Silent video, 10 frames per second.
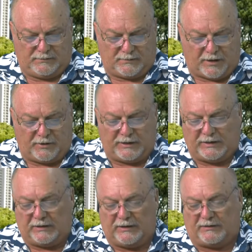I already
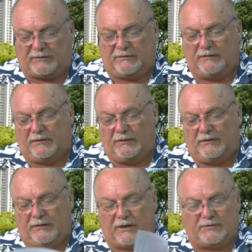did this.
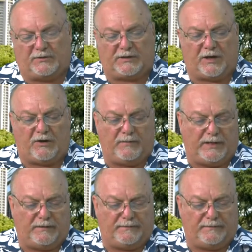You guys are scaring me.